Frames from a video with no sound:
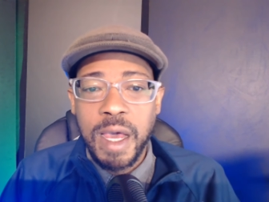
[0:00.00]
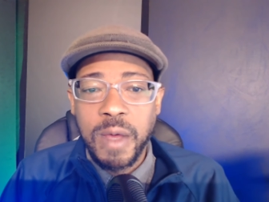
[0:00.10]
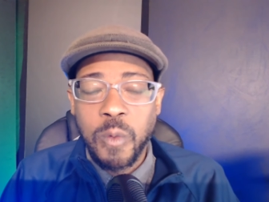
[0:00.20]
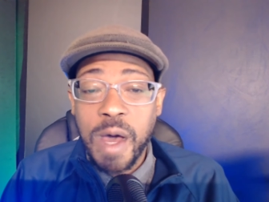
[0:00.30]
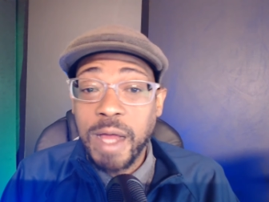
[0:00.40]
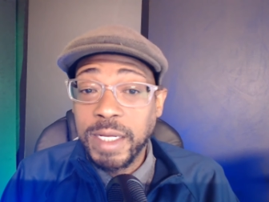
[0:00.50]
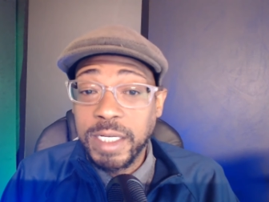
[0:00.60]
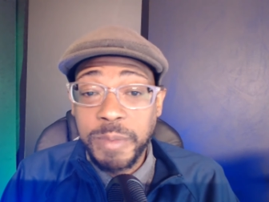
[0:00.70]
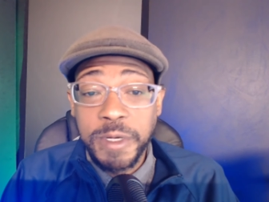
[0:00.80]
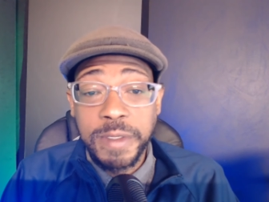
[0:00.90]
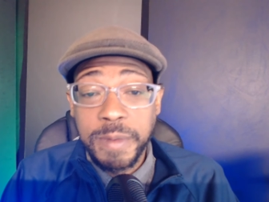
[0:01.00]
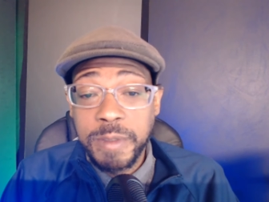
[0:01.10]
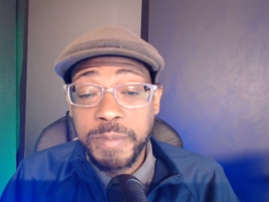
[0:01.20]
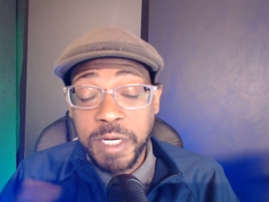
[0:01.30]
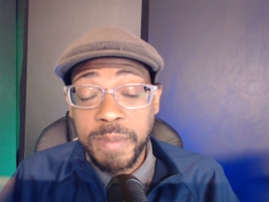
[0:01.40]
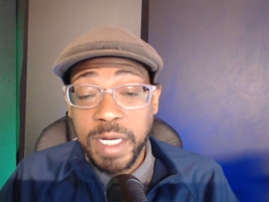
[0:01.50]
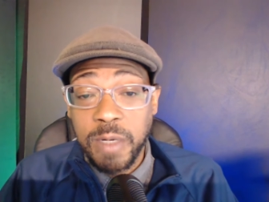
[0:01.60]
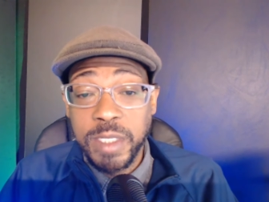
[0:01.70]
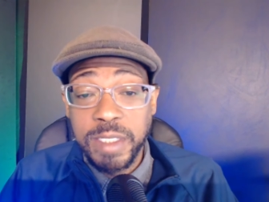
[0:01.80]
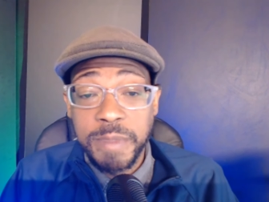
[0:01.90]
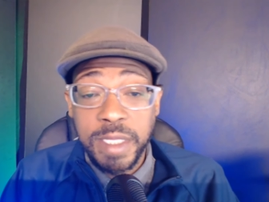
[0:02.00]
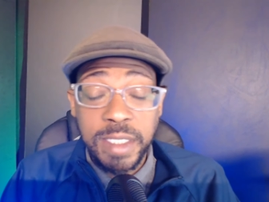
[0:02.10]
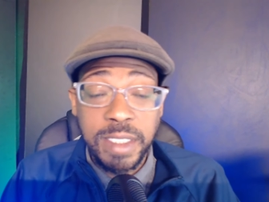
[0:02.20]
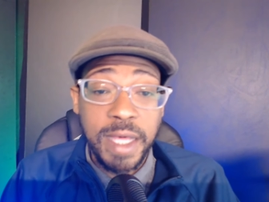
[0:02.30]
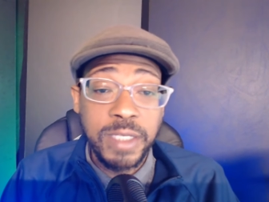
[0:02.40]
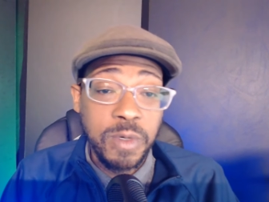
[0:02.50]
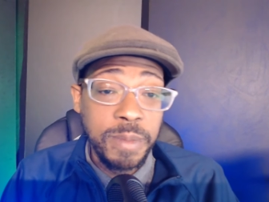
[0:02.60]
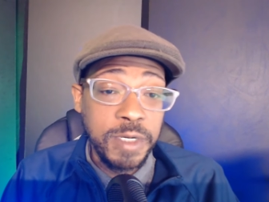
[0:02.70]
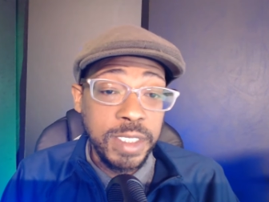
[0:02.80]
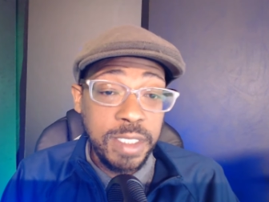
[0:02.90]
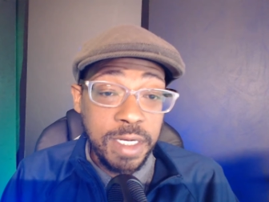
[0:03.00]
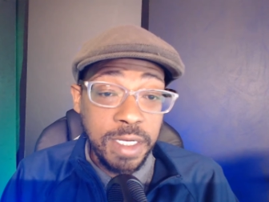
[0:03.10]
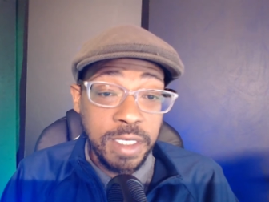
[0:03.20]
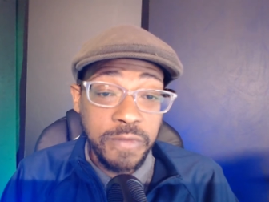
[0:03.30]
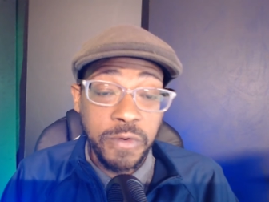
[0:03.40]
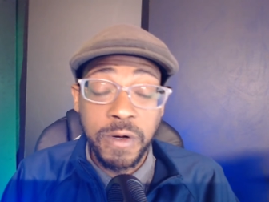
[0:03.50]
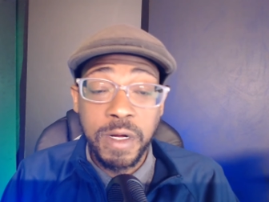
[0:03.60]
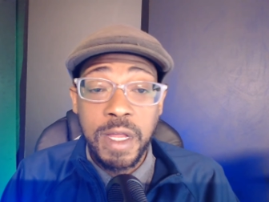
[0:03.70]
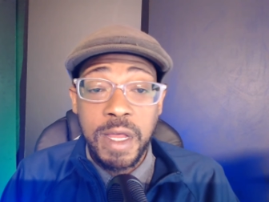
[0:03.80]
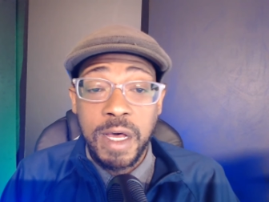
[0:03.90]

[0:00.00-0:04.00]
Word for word: and while experimenting with some things, and that's what Bridge City is for